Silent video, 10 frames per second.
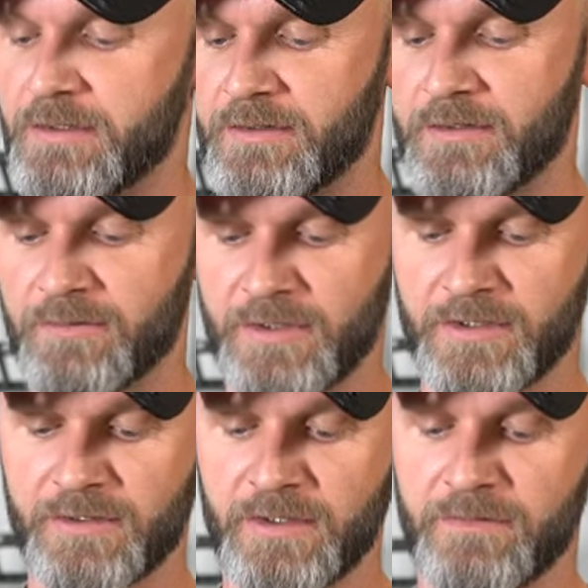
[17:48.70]
and this one
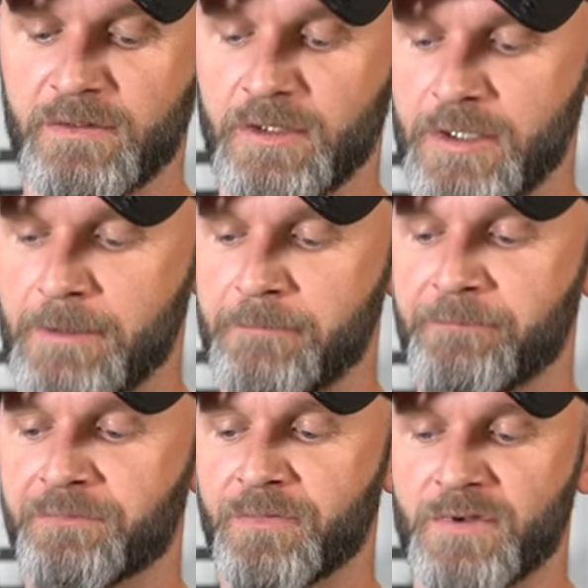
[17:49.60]
has a defect,
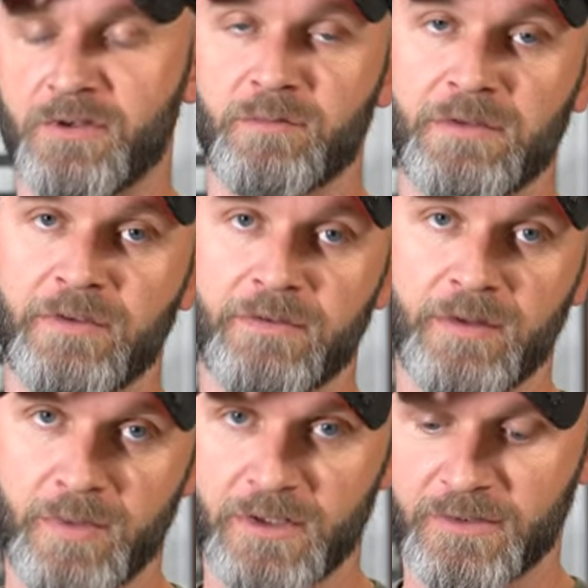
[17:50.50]
it's going to be
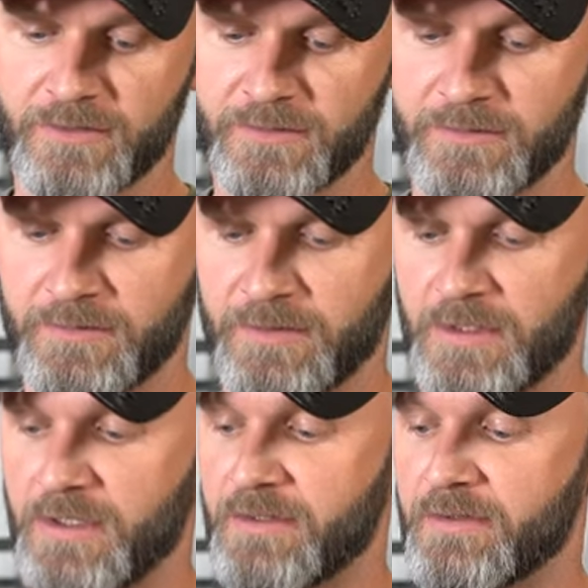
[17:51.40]
fifty bucks,
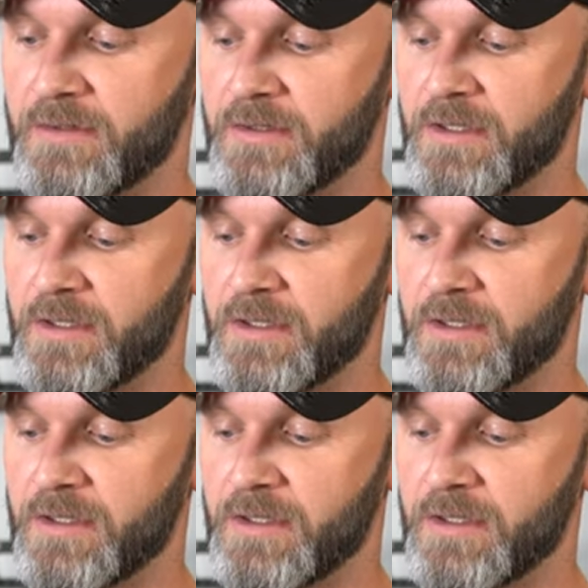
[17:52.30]
and it's uh,